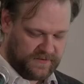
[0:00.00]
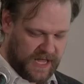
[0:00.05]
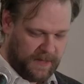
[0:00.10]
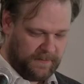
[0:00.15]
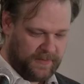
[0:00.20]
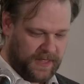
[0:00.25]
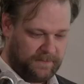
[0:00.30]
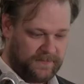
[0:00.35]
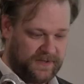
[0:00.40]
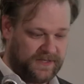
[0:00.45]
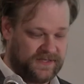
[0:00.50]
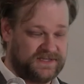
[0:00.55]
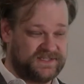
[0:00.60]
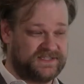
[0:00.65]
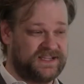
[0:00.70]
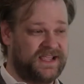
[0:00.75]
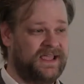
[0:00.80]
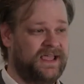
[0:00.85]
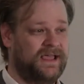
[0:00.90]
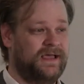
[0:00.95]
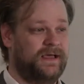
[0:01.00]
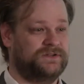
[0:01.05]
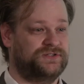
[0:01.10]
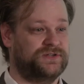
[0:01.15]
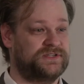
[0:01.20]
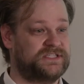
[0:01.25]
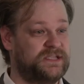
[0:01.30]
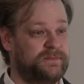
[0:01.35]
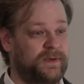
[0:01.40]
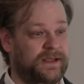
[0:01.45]
phenomenon because
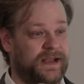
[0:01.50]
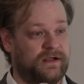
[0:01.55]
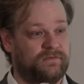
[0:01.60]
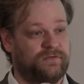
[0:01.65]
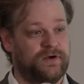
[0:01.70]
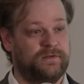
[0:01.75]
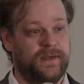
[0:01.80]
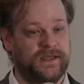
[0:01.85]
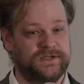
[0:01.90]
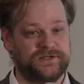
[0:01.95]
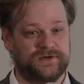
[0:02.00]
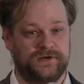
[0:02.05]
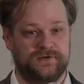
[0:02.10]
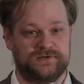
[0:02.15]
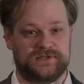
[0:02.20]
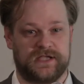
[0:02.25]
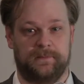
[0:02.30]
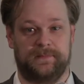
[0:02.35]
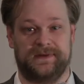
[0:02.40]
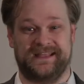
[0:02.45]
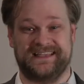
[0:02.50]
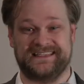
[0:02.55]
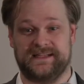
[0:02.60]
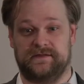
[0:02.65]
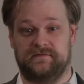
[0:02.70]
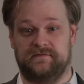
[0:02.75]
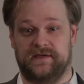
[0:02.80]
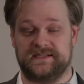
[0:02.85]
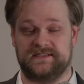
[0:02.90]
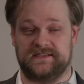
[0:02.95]
just about every major news company is
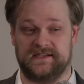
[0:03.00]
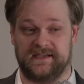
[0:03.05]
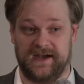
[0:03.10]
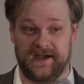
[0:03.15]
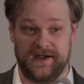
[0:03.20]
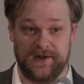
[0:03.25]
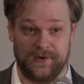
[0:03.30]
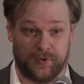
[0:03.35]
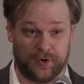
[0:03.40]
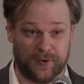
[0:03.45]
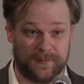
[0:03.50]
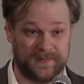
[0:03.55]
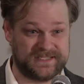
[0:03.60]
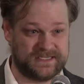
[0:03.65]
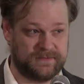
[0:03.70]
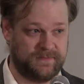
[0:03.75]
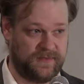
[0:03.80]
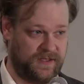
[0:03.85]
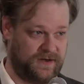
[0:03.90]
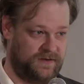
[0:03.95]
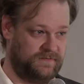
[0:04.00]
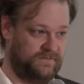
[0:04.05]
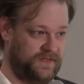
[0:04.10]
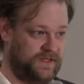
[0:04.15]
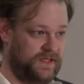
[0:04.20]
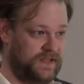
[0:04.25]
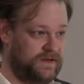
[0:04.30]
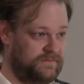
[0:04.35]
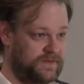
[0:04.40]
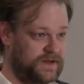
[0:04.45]
investing an enormous amount in,
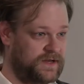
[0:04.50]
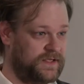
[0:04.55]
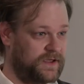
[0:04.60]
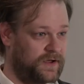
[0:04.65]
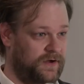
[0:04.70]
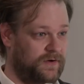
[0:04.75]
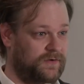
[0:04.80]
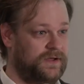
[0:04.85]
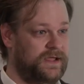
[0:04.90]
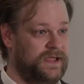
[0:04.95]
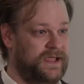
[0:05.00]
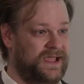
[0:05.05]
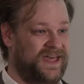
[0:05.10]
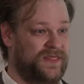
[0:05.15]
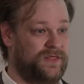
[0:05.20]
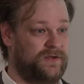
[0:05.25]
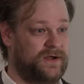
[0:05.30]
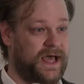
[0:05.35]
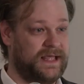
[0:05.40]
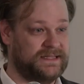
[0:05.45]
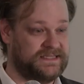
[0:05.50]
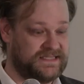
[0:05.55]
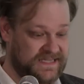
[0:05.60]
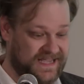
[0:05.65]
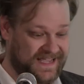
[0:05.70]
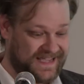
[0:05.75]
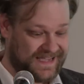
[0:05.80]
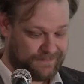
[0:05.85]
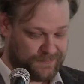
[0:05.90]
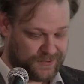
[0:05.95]
vi in video, and they're not
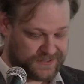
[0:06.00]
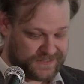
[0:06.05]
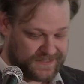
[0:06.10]
seeing